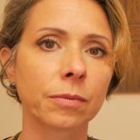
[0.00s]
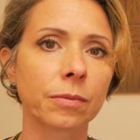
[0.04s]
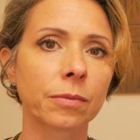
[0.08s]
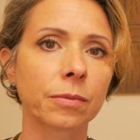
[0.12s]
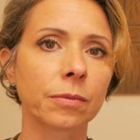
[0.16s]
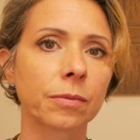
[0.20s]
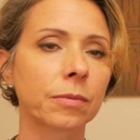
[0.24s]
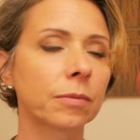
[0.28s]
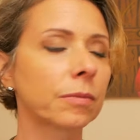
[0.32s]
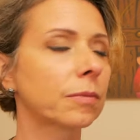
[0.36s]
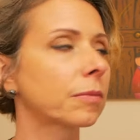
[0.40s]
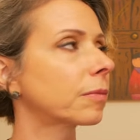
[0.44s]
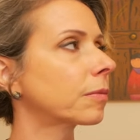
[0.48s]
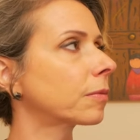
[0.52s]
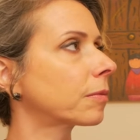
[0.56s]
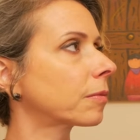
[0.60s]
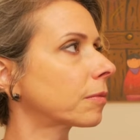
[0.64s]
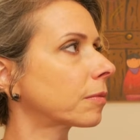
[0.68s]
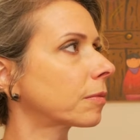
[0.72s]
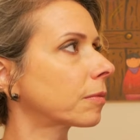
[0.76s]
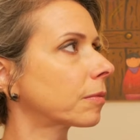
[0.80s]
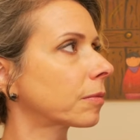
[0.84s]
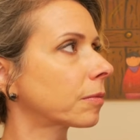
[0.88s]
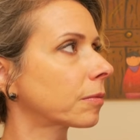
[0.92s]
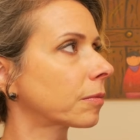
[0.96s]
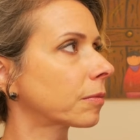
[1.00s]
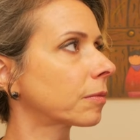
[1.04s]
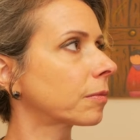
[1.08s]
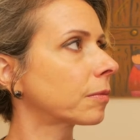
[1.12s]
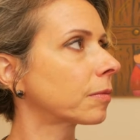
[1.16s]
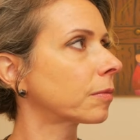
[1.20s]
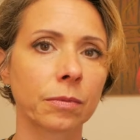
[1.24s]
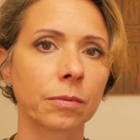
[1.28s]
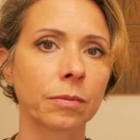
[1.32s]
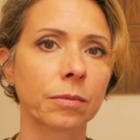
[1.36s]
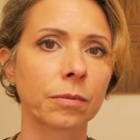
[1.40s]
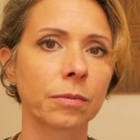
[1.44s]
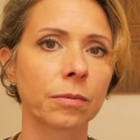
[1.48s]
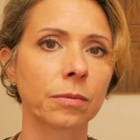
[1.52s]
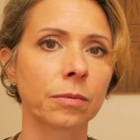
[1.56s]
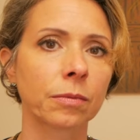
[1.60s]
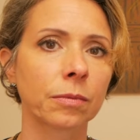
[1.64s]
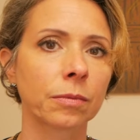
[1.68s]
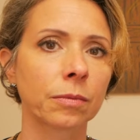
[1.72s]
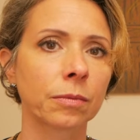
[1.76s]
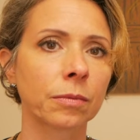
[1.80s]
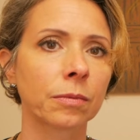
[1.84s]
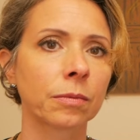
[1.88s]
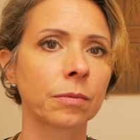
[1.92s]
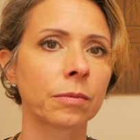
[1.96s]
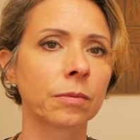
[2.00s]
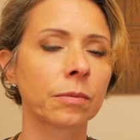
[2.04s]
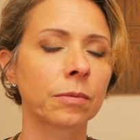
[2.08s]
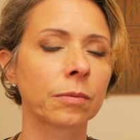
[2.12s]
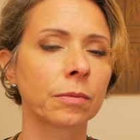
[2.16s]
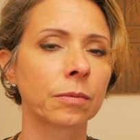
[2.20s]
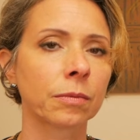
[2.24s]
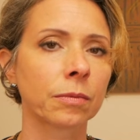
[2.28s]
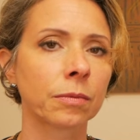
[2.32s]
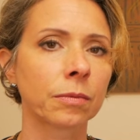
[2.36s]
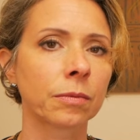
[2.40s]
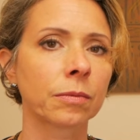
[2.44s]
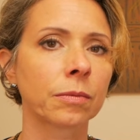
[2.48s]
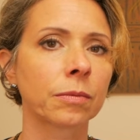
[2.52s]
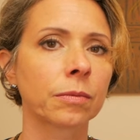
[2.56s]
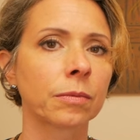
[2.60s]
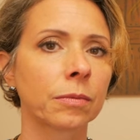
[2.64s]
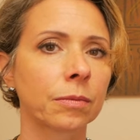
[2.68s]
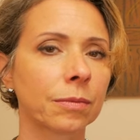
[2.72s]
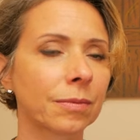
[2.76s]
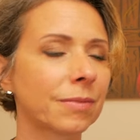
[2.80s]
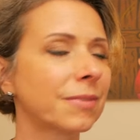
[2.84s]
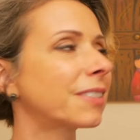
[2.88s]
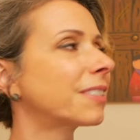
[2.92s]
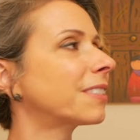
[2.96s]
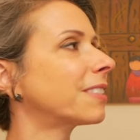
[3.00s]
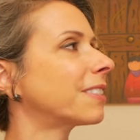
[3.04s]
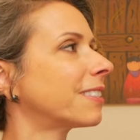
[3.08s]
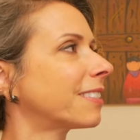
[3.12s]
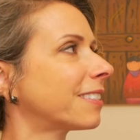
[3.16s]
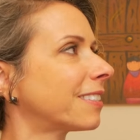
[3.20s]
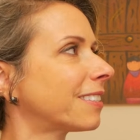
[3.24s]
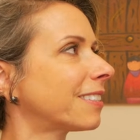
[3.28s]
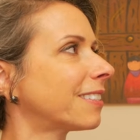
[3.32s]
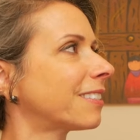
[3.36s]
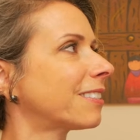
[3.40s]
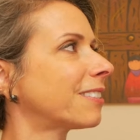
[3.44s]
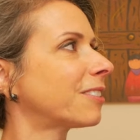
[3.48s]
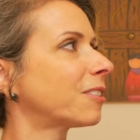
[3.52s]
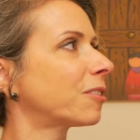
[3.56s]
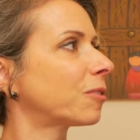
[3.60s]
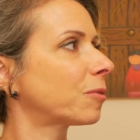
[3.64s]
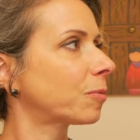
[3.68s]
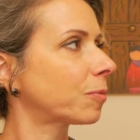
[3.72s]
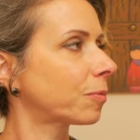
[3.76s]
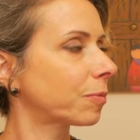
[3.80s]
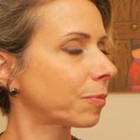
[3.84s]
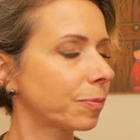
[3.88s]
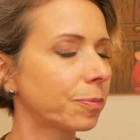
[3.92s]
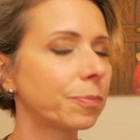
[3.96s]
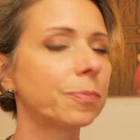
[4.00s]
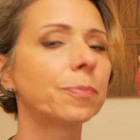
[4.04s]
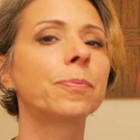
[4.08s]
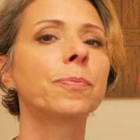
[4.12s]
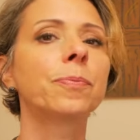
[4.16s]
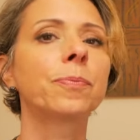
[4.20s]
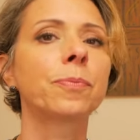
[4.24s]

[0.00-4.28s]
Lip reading: [no speech]